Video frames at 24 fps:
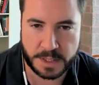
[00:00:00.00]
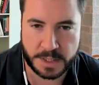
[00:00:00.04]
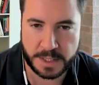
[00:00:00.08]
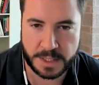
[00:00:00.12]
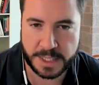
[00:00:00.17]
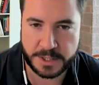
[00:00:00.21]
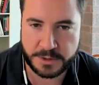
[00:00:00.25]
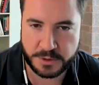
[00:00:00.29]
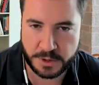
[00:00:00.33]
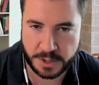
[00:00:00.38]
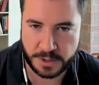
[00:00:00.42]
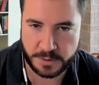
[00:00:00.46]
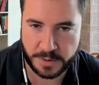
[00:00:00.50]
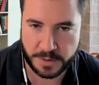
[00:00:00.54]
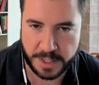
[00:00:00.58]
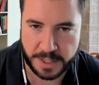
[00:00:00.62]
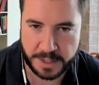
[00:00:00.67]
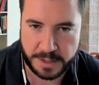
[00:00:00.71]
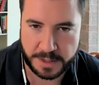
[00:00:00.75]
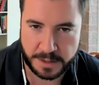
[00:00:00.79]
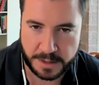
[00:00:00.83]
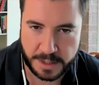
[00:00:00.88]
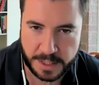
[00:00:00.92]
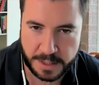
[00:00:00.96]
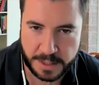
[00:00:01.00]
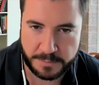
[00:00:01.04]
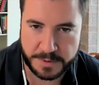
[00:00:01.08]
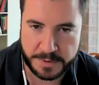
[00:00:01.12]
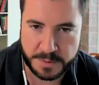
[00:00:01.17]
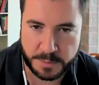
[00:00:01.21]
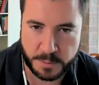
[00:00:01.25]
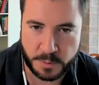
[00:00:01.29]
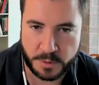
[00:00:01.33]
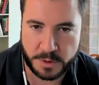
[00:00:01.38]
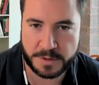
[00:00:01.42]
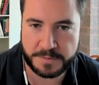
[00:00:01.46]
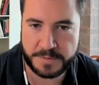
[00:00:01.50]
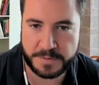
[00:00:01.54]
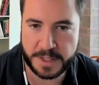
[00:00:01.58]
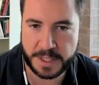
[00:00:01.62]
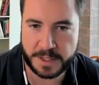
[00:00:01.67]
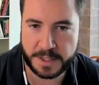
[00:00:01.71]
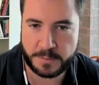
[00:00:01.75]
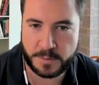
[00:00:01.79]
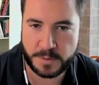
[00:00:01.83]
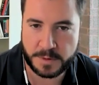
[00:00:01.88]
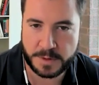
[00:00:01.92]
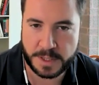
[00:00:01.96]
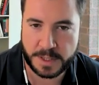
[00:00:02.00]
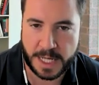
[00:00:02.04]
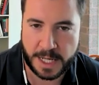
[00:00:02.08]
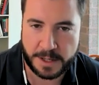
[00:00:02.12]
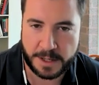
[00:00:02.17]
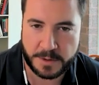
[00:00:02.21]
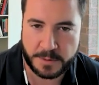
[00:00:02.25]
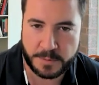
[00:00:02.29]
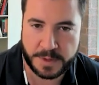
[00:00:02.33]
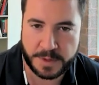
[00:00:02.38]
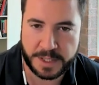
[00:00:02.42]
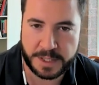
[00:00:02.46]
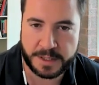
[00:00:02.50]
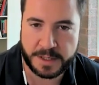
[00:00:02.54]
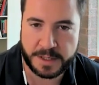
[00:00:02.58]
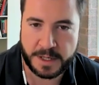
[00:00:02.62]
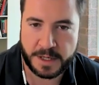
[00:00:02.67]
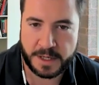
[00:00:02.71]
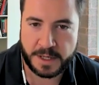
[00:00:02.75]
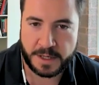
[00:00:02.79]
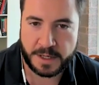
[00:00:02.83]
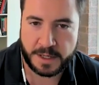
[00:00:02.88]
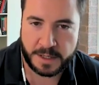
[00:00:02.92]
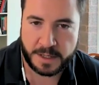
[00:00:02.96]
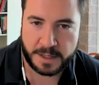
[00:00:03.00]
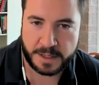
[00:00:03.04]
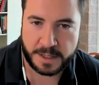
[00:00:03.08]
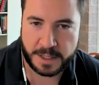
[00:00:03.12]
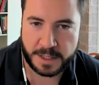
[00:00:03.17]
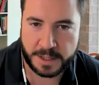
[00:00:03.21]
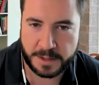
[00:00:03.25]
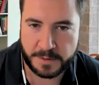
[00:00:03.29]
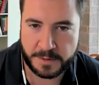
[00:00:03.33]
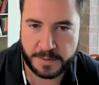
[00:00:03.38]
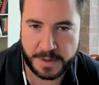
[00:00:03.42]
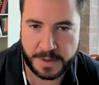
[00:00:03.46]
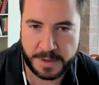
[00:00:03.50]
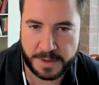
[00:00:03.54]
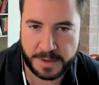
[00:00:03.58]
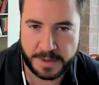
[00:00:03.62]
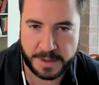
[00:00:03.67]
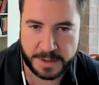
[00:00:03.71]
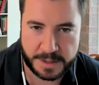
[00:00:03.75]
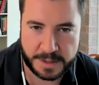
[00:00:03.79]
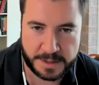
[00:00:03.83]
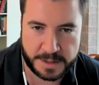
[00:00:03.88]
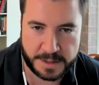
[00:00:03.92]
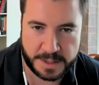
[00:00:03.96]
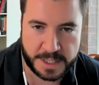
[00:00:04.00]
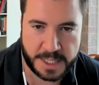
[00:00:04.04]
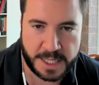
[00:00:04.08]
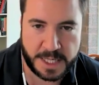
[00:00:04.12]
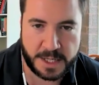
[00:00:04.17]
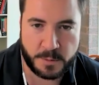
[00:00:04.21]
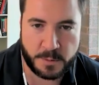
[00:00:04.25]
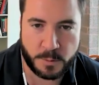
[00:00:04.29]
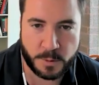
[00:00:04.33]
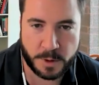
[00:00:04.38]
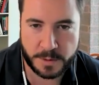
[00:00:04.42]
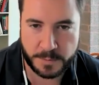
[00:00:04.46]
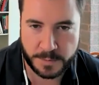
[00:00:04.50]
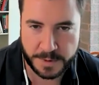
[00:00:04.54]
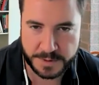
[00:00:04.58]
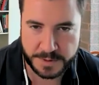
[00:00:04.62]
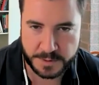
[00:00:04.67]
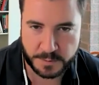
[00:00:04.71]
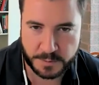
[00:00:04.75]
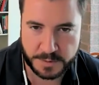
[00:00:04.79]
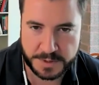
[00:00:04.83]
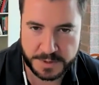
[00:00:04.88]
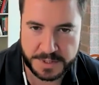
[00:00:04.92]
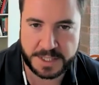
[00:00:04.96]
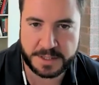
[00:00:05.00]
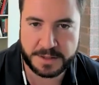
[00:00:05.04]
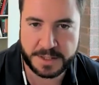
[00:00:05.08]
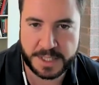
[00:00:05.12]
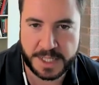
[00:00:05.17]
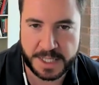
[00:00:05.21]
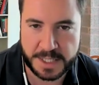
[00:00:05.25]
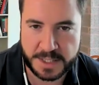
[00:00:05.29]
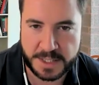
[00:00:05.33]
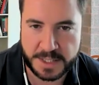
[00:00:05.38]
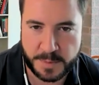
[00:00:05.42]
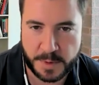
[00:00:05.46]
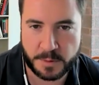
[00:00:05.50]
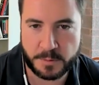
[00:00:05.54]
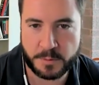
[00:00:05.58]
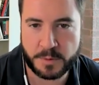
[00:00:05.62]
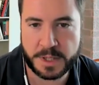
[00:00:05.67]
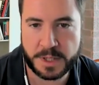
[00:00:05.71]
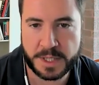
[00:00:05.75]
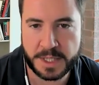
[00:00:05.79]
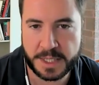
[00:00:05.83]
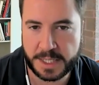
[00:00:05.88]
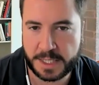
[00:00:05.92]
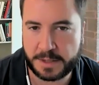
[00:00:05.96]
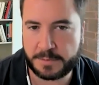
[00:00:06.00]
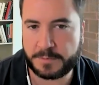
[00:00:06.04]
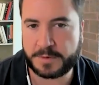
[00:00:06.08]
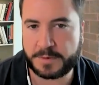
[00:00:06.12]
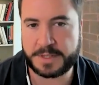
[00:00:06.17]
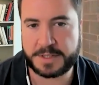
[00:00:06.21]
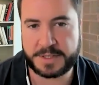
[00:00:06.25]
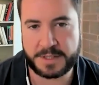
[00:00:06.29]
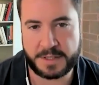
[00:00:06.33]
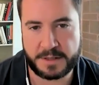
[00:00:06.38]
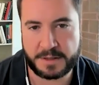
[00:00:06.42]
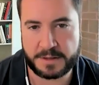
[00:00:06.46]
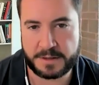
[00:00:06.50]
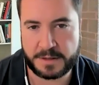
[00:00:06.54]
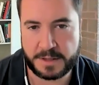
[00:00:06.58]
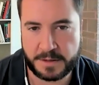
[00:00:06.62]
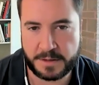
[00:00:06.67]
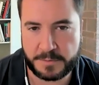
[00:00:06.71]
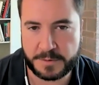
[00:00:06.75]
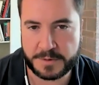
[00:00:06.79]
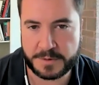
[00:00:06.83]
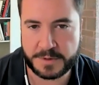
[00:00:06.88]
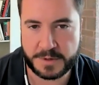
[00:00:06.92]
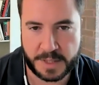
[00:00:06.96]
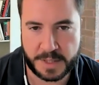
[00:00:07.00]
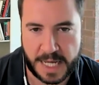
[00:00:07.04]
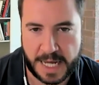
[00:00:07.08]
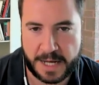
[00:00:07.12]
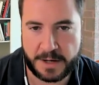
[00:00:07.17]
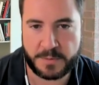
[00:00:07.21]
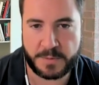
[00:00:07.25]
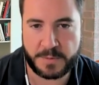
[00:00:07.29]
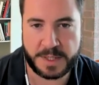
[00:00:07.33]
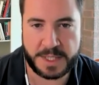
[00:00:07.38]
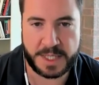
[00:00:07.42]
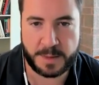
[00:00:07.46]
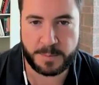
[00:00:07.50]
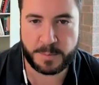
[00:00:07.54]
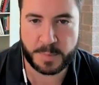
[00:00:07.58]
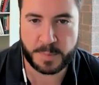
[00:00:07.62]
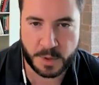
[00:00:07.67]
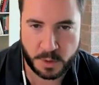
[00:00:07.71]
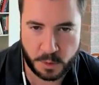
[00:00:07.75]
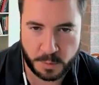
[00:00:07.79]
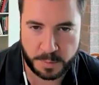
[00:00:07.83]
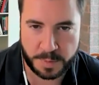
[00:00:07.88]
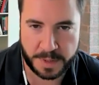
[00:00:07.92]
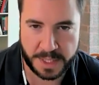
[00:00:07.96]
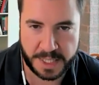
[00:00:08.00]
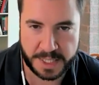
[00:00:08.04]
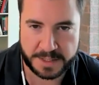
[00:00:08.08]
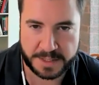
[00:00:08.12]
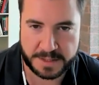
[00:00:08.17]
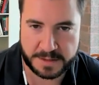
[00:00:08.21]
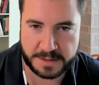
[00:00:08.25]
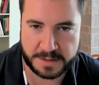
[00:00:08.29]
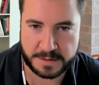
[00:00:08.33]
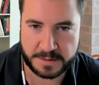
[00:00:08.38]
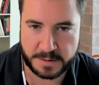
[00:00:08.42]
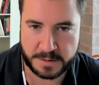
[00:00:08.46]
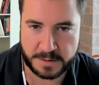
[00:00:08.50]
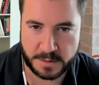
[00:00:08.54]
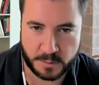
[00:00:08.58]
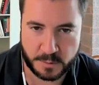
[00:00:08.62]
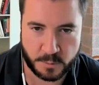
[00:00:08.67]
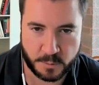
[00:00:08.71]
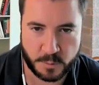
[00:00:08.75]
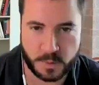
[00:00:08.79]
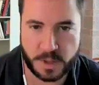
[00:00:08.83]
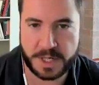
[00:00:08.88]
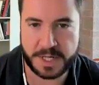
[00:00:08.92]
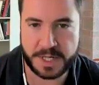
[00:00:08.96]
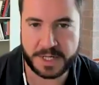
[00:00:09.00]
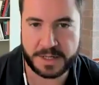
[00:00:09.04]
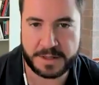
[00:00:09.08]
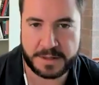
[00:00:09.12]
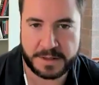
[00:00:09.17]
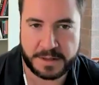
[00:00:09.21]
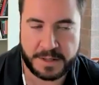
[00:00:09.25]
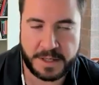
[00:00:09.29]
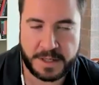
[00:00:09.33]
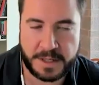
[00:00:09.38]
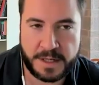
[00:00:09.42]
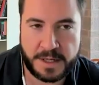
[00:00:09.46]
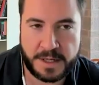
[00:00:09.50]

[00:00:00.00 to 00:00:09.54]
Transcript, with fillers: electric grid, it was more of like, well, how do we, you know, the the key word was resilience, but really it was a it was a how do we keep coal plants running,